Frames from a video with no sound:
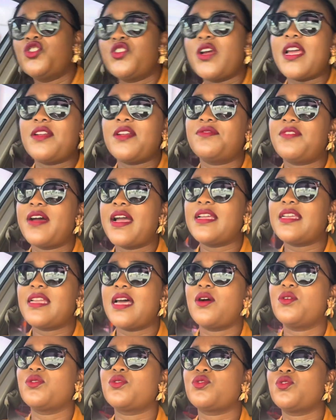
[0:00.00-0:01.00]
try and find
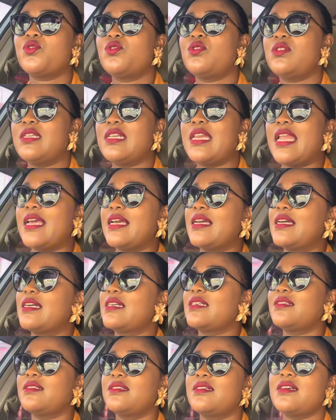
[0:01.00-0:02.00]
out or like
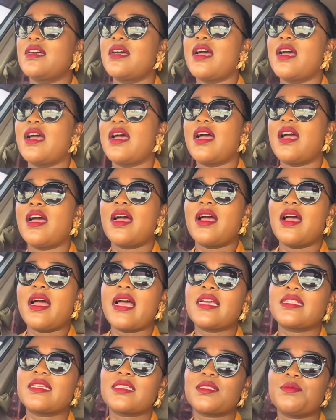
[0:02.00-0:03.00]

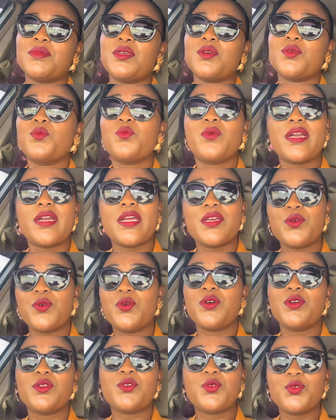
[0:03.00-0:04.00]
ask me what are you
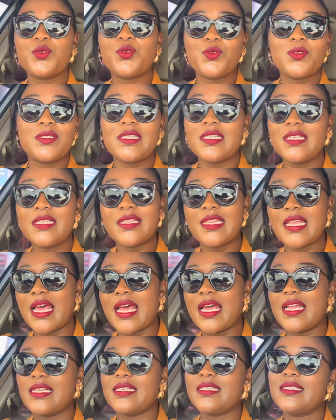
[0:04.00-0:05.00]
going to do till
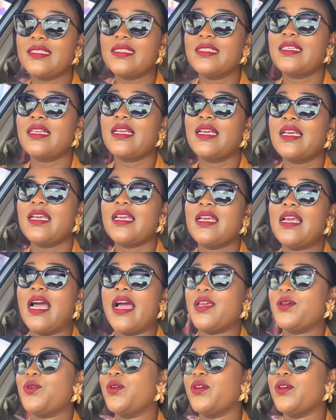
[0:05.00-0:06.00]
then
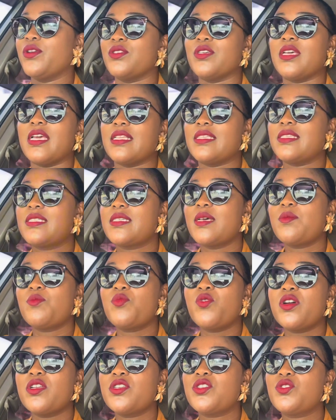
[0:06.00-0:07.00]
are you going to get
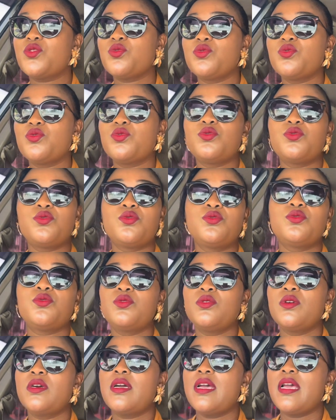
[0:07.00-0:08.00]
someone to
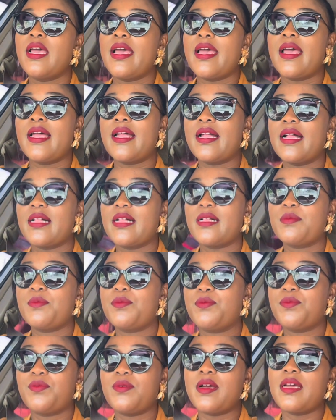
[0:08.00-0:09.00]
help
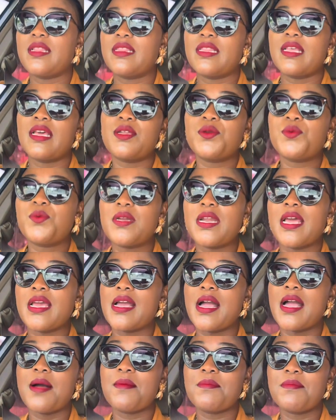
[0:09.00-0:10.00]
and then when I
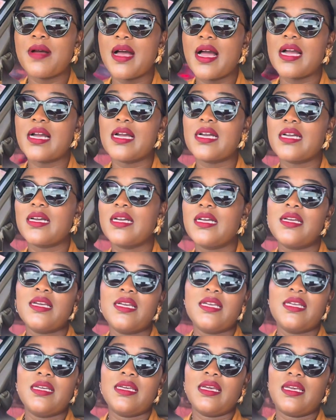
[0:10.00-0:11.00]
come back
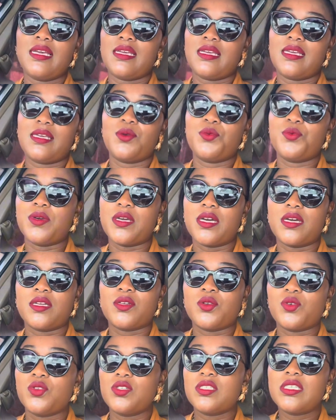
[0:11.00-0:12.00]
eh, we
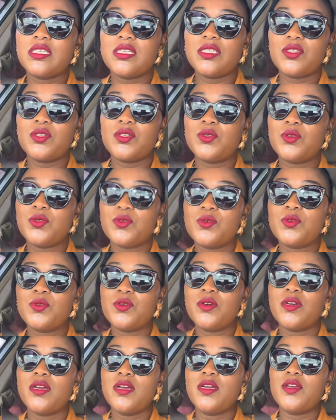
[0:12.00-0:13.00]
can continue
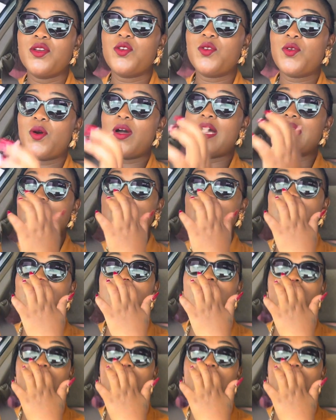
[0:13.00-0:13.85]
you know as in